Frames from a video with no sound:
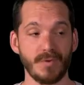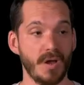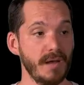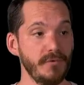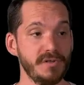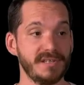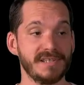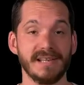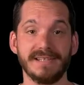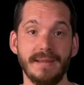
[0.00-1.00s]
I've used this
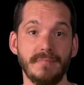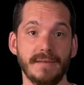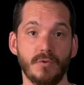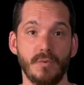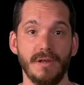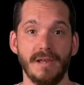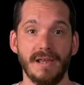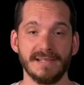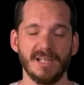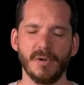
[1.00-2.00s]
at team level.
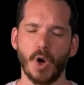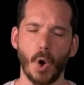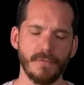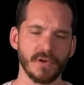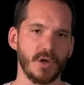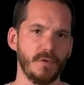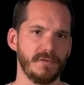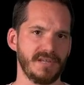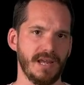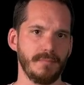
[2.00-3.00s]
It's a little bit overkill for
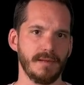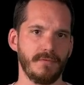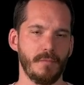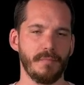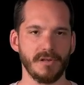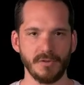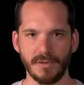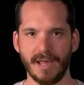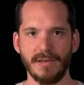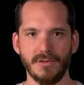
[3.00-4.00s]
team level, but you
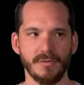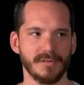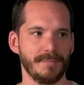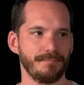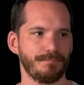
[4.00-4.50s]
can use it.